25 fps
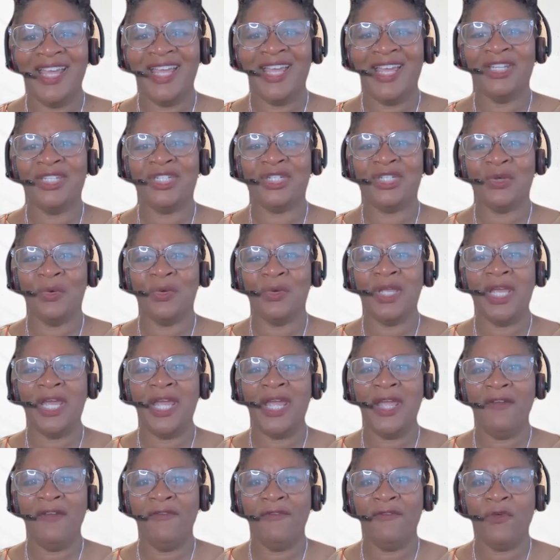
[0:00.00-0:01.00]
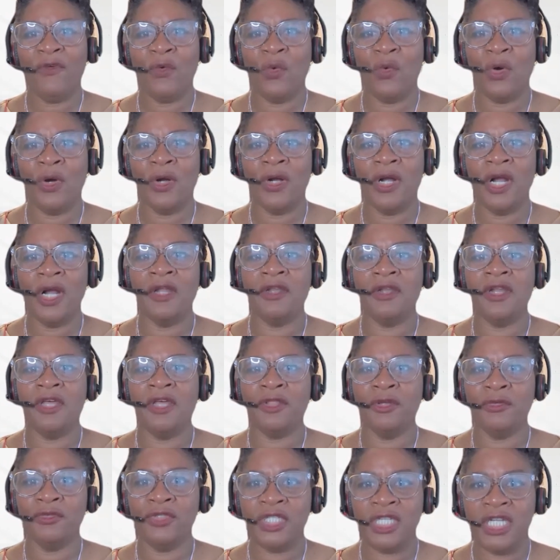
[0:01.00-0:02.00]
It's okay for
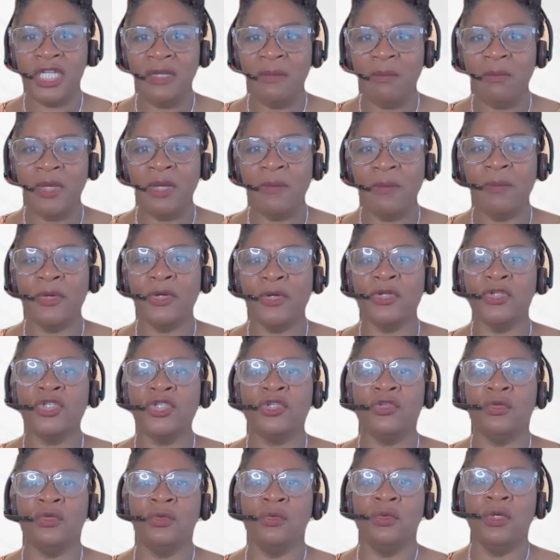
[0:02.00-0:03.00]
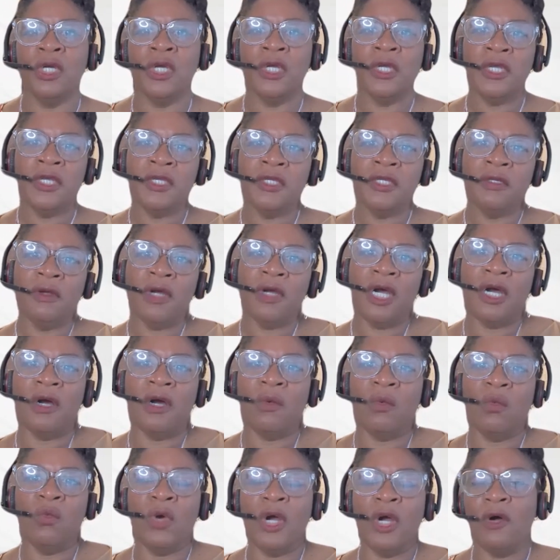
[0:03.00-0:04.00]
another team member to
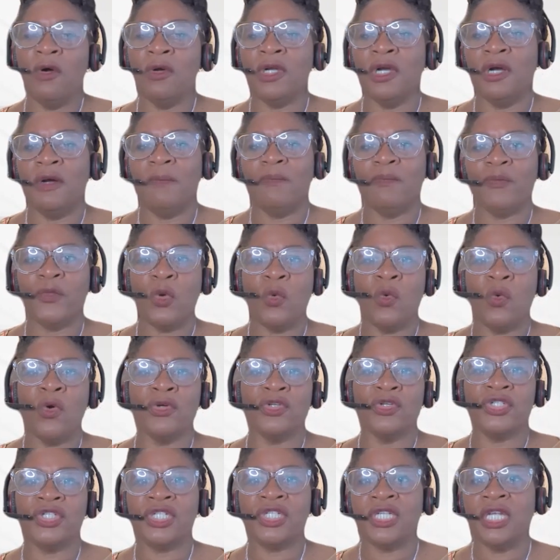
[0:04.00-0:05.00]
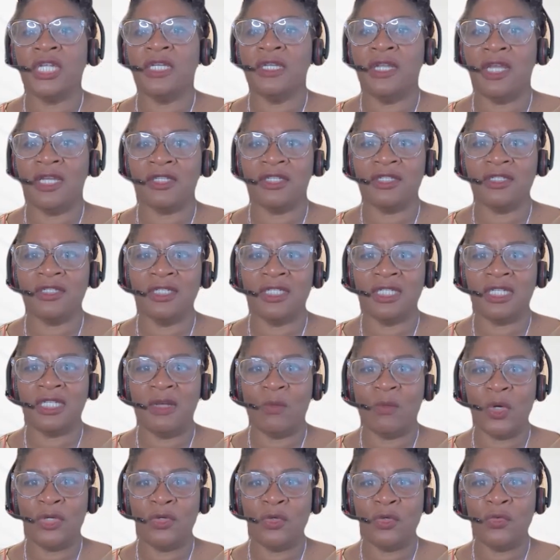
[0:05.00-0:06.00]
welcome or sit next to
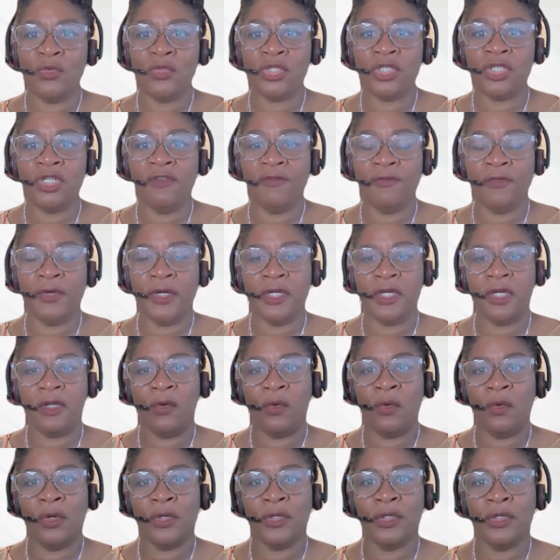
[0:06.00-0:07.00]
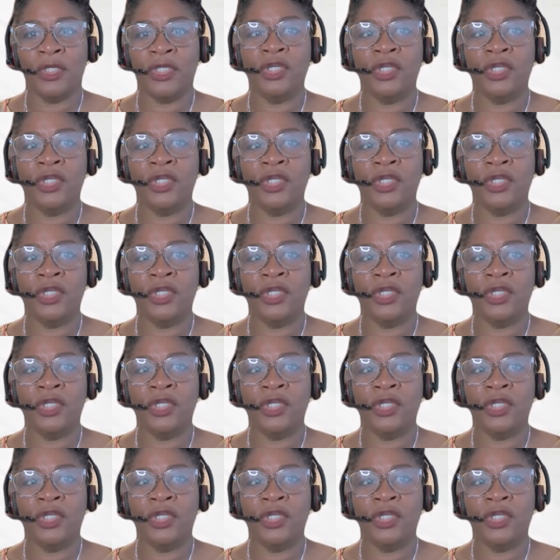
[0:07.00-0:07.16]
someone who's different. Or,